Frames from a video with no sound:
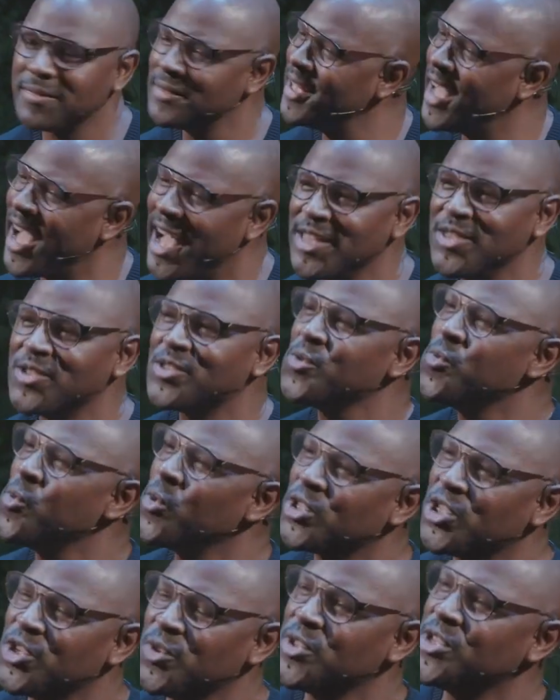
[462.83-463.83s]
I used to
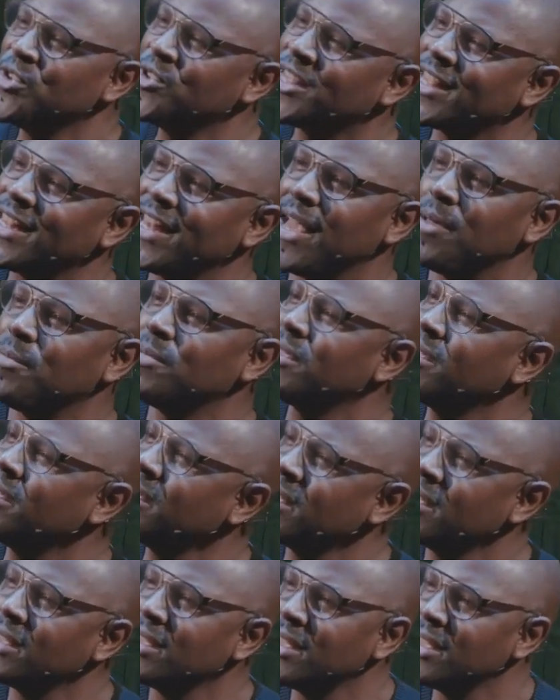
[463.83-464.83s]
watch you as you slept.
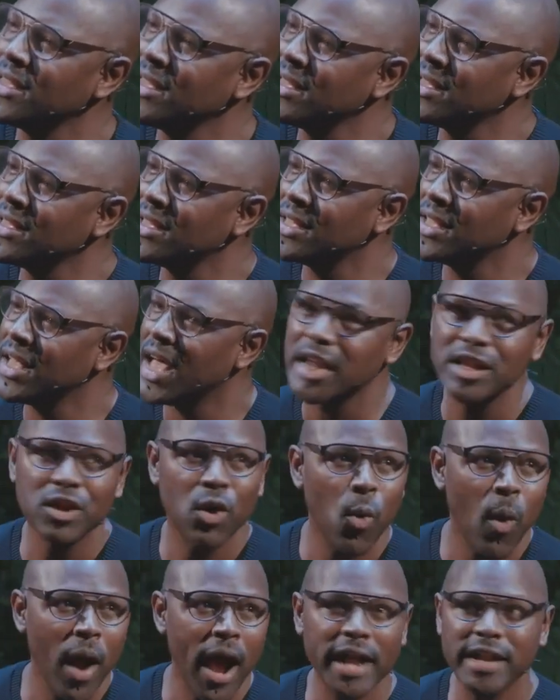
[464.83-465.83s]
And
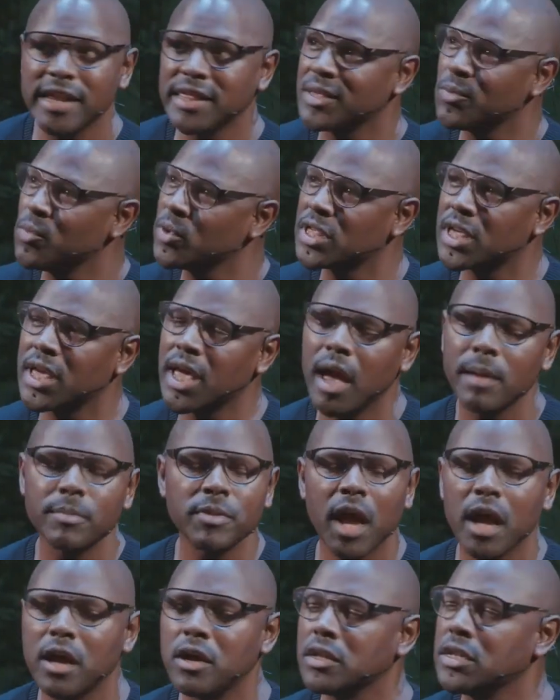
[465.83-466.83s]
quiet as it was kept,
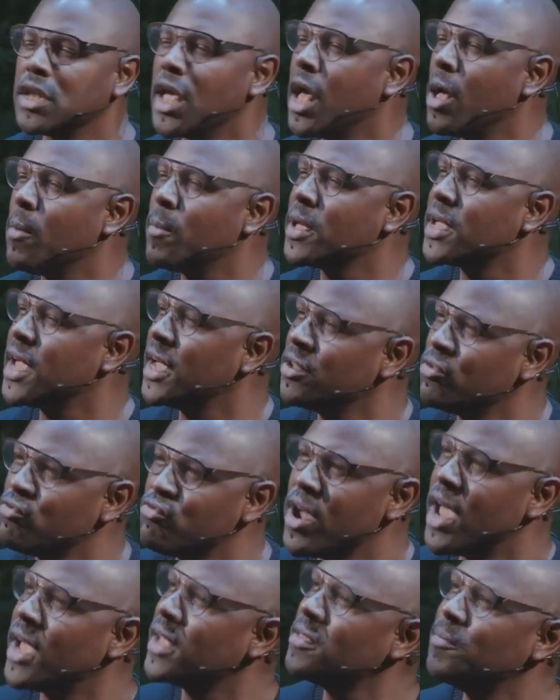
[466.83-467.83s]
I couldn't help but get
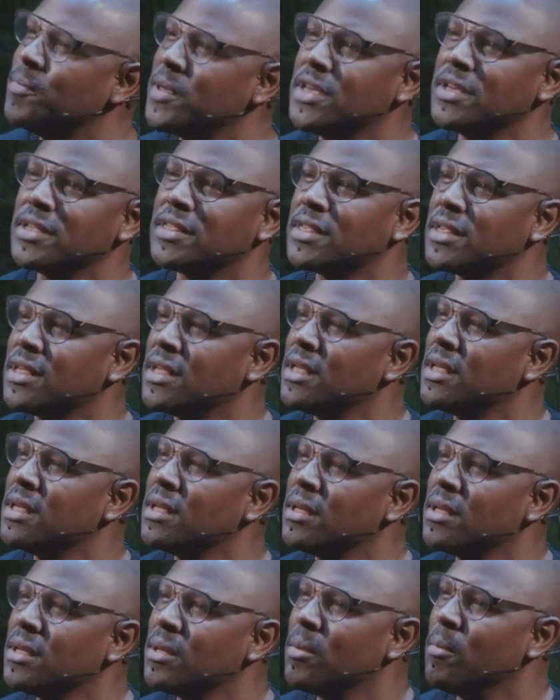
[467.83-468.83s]
erect because
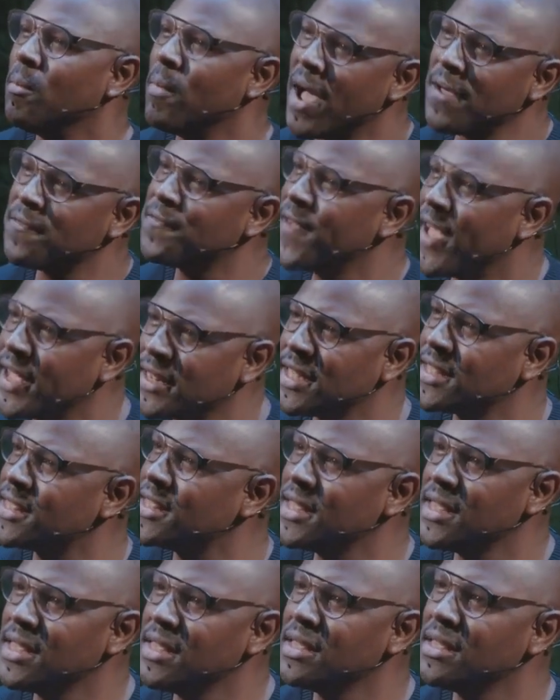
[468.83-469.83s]
my
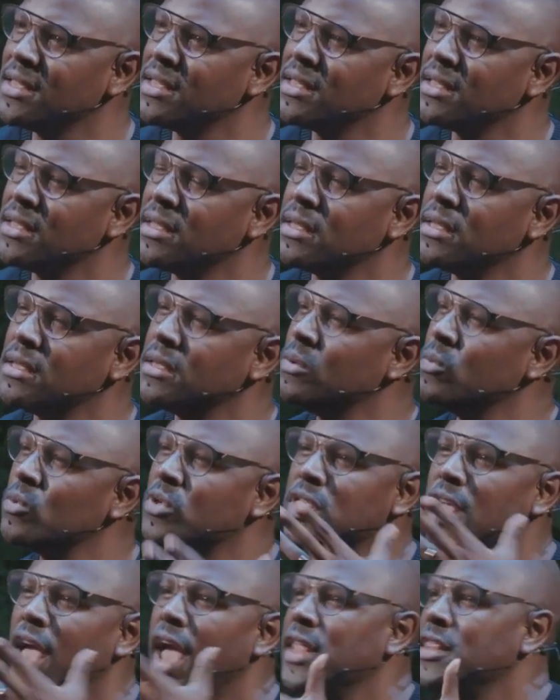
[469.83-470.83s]
fantasy was
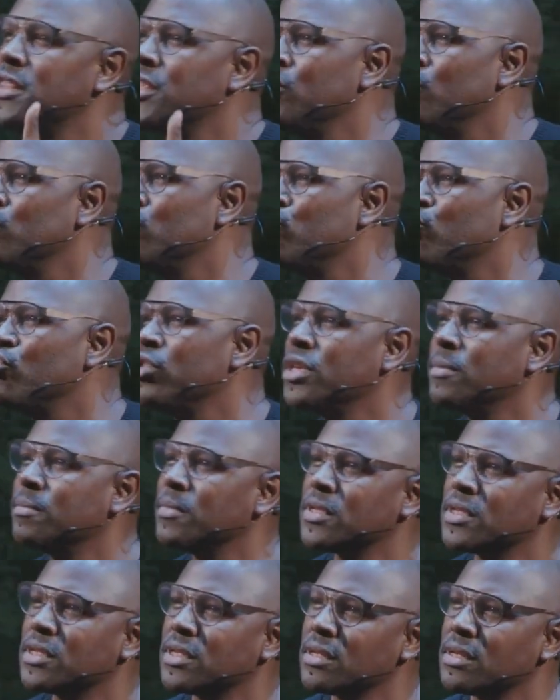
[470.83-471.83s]
to enter your dreams,
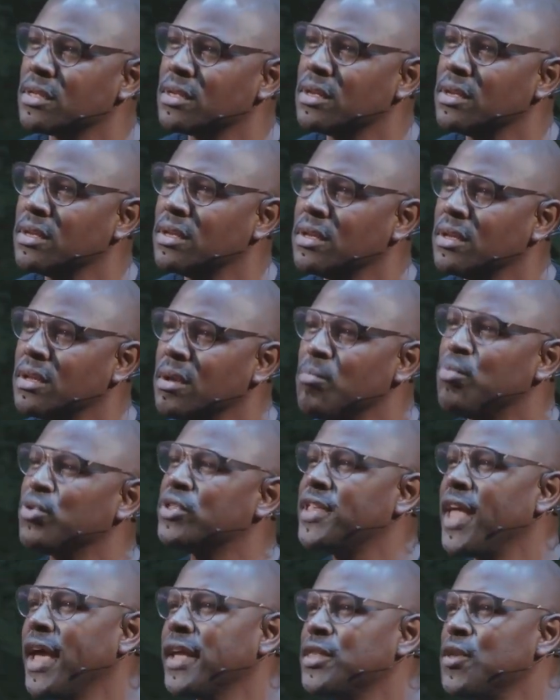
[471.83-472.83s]

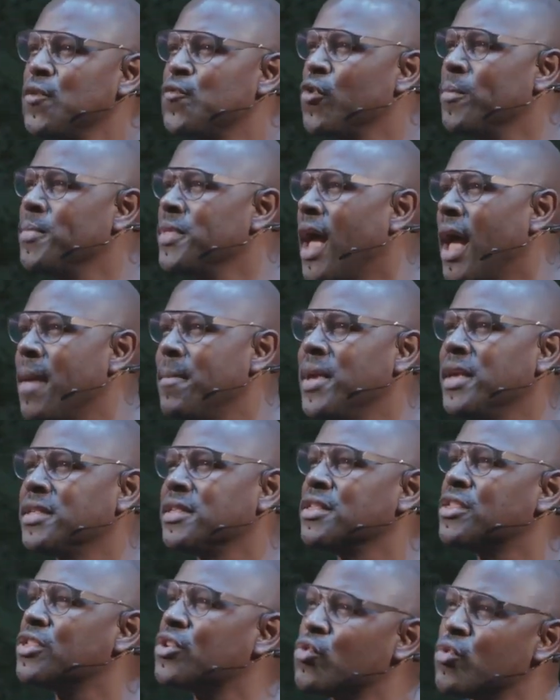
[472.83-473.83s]
protect you from nightmares
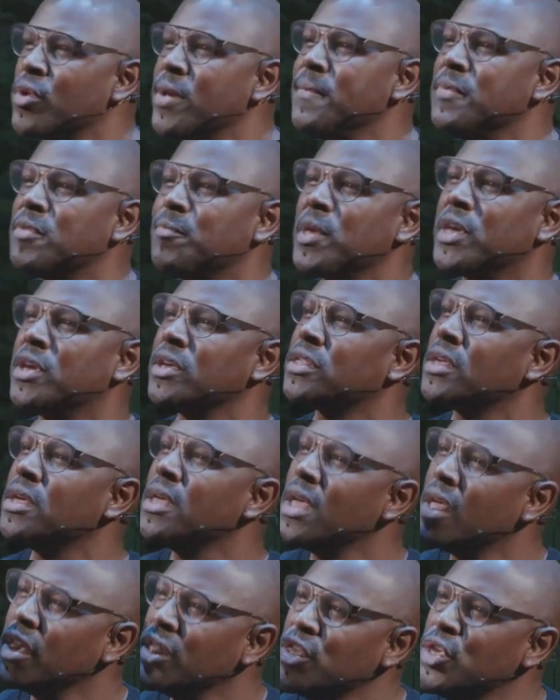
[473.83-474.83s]
and screams because
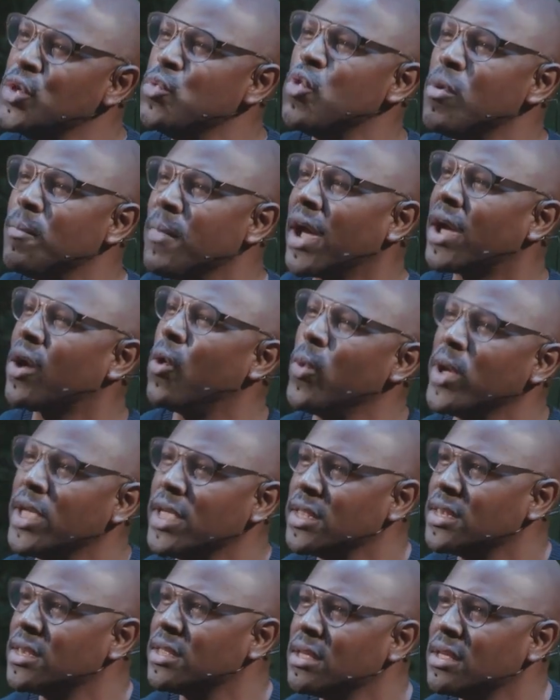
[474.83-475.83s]
you were my queen.
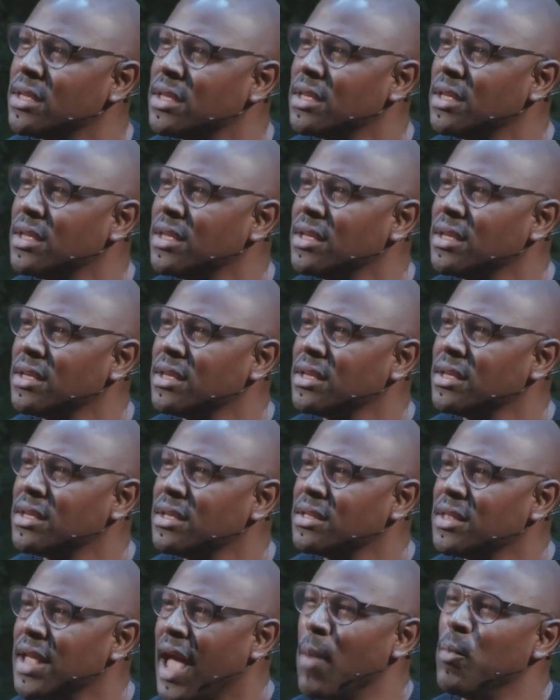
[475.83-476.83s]

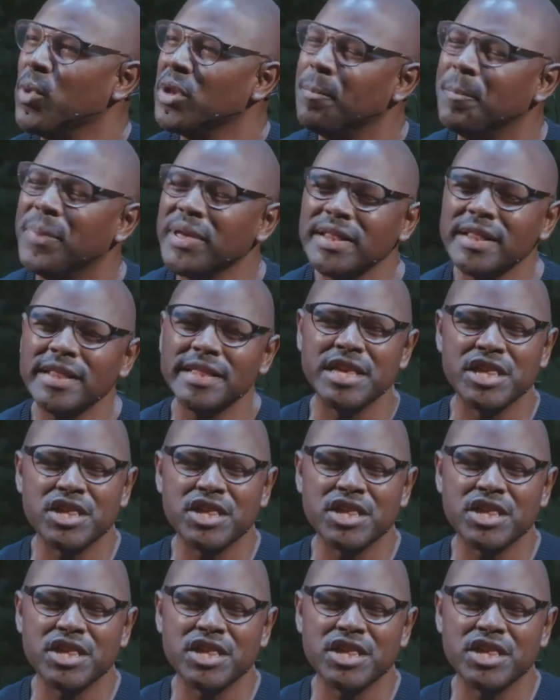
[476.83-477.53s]
And we'd build each